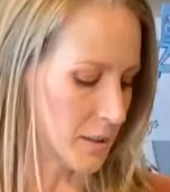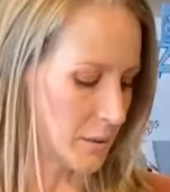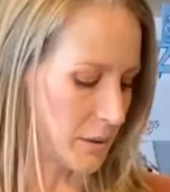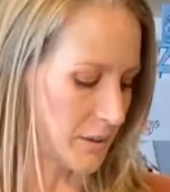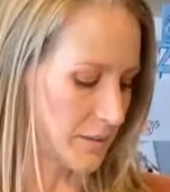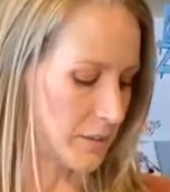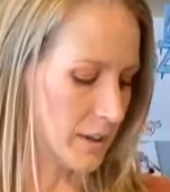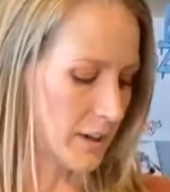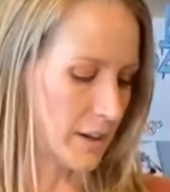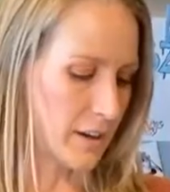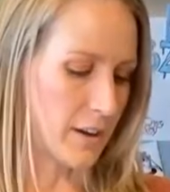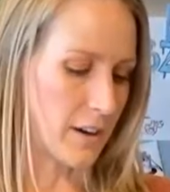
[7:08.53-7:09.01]
We've
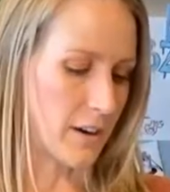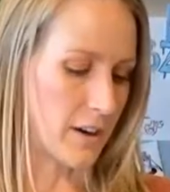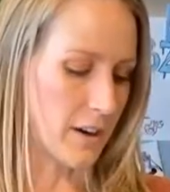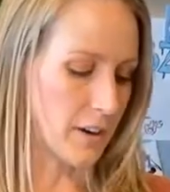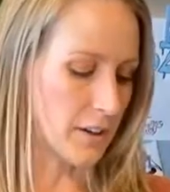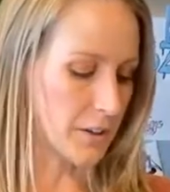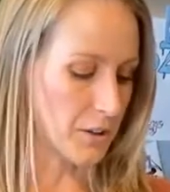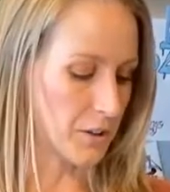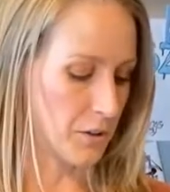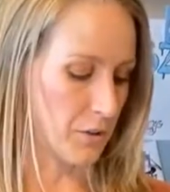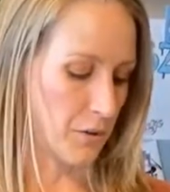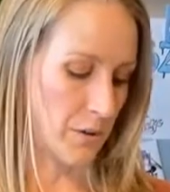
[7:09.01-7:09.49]
got
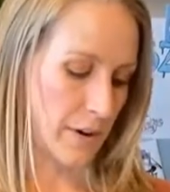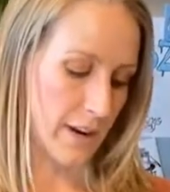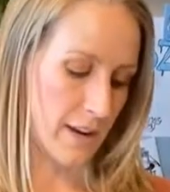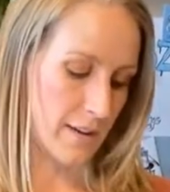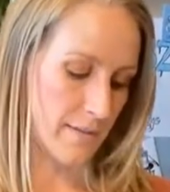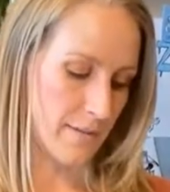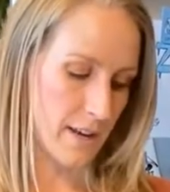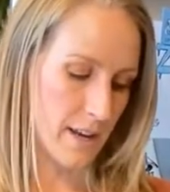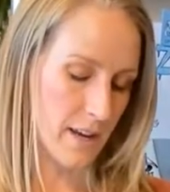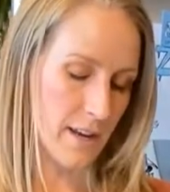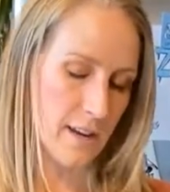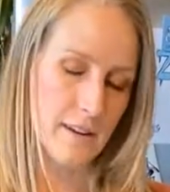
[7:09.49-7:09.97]
our
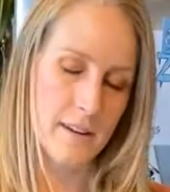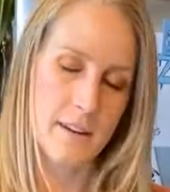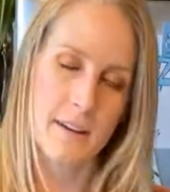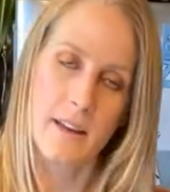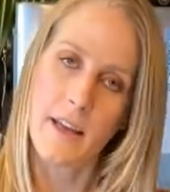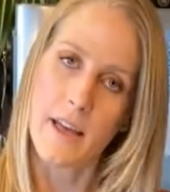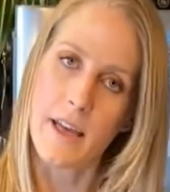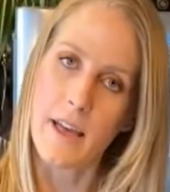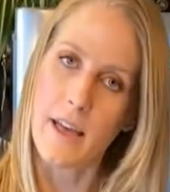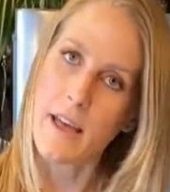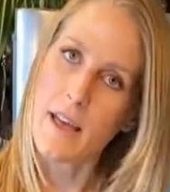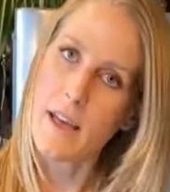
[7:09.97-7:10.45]
gravy,
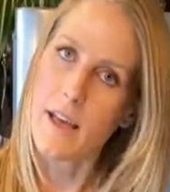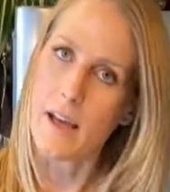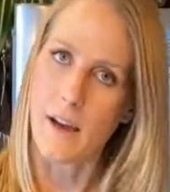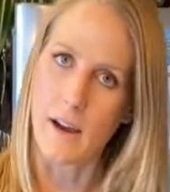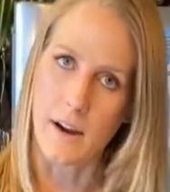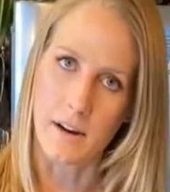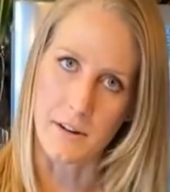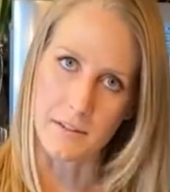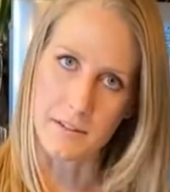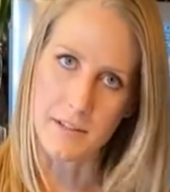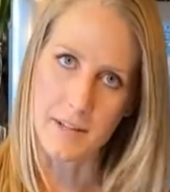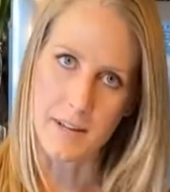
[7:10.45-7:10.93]

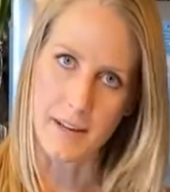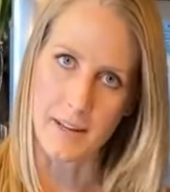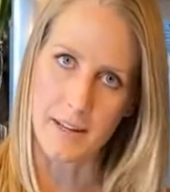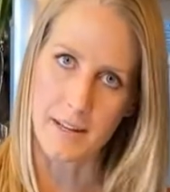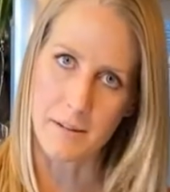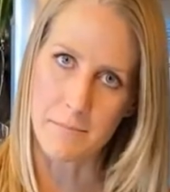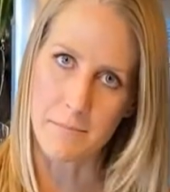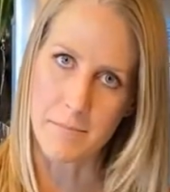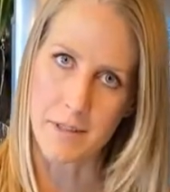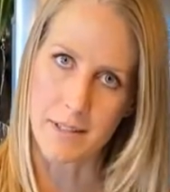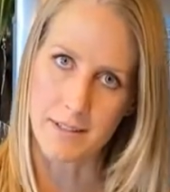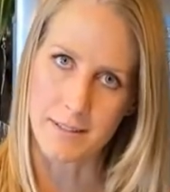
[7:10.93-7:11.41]
our tiny
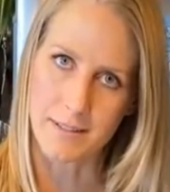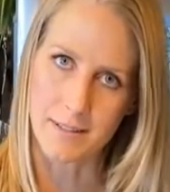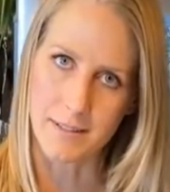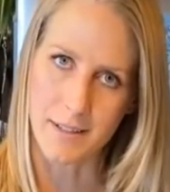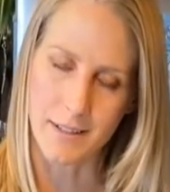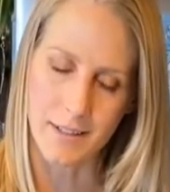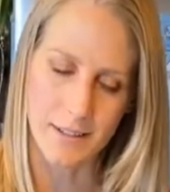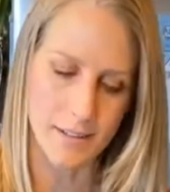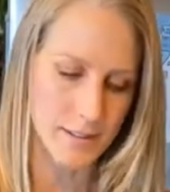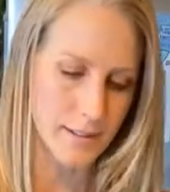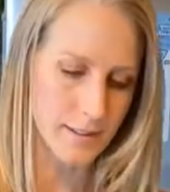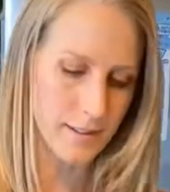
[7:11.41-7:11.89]

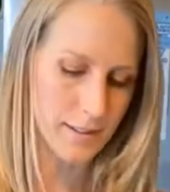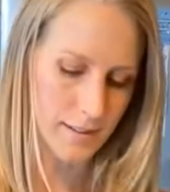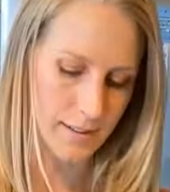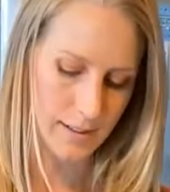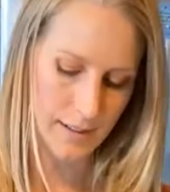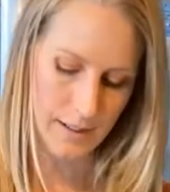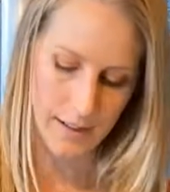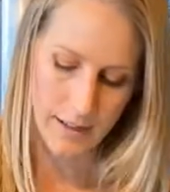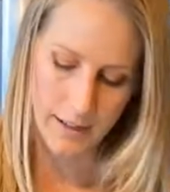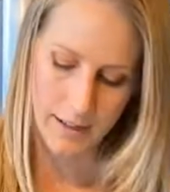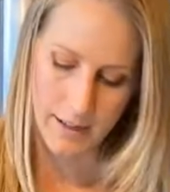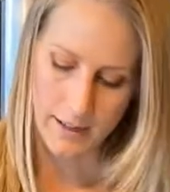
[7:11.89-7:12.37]
biscuits,
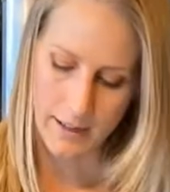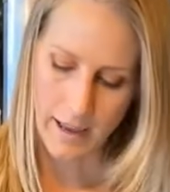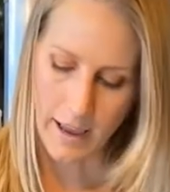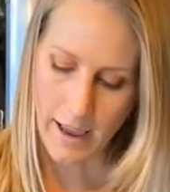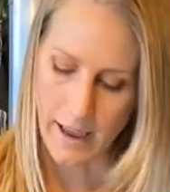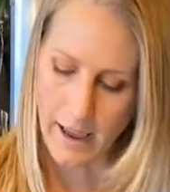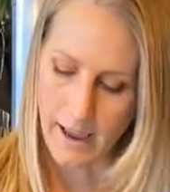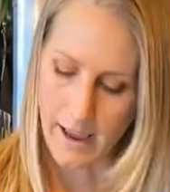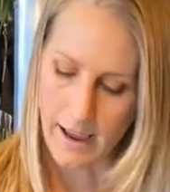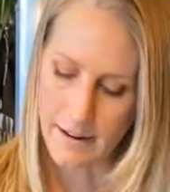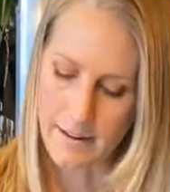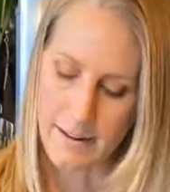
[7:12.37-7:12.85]

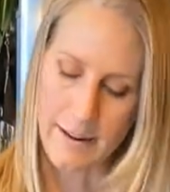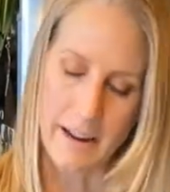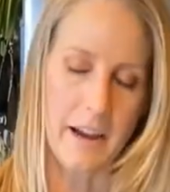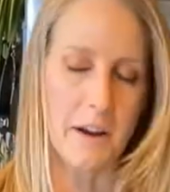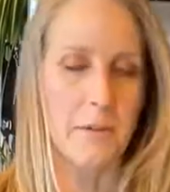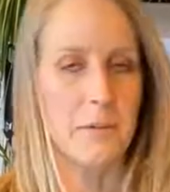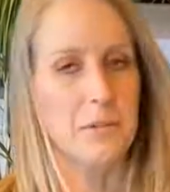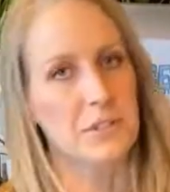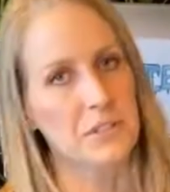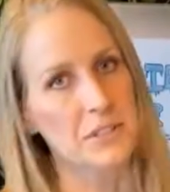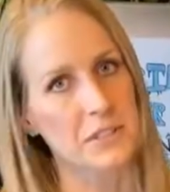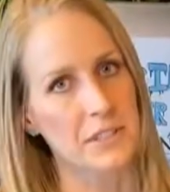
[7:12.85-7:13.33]
and now
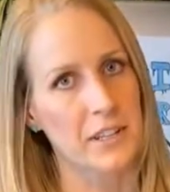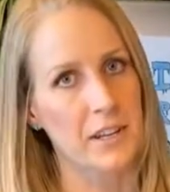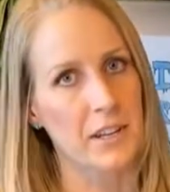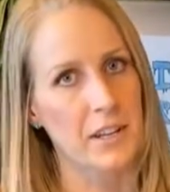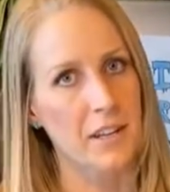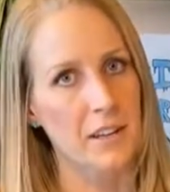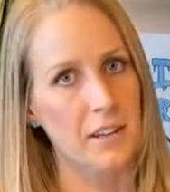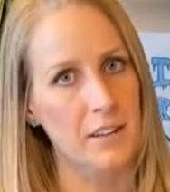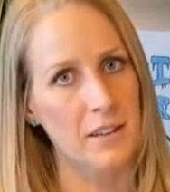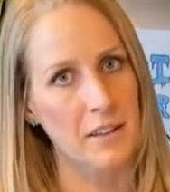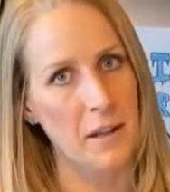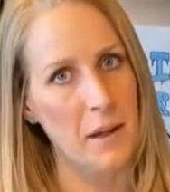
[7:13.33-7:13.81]
we're just
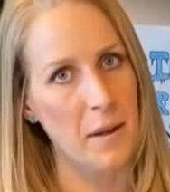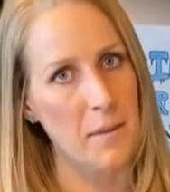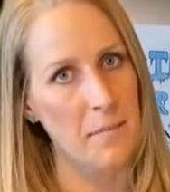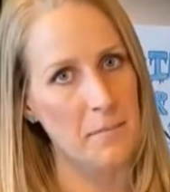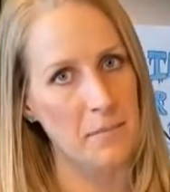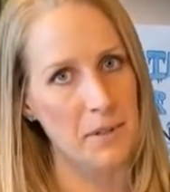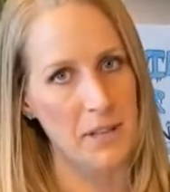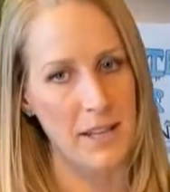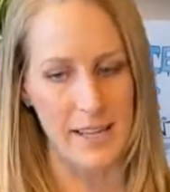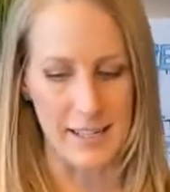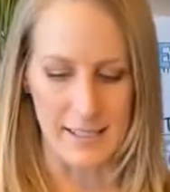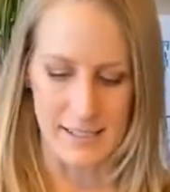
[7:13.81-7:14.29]
gonna
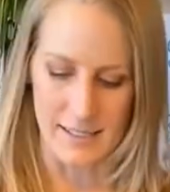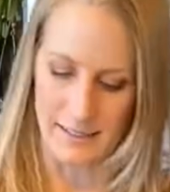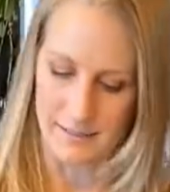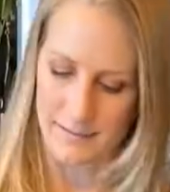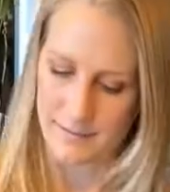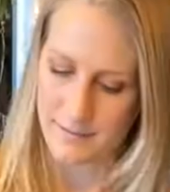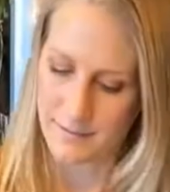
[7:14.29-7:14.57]
plate.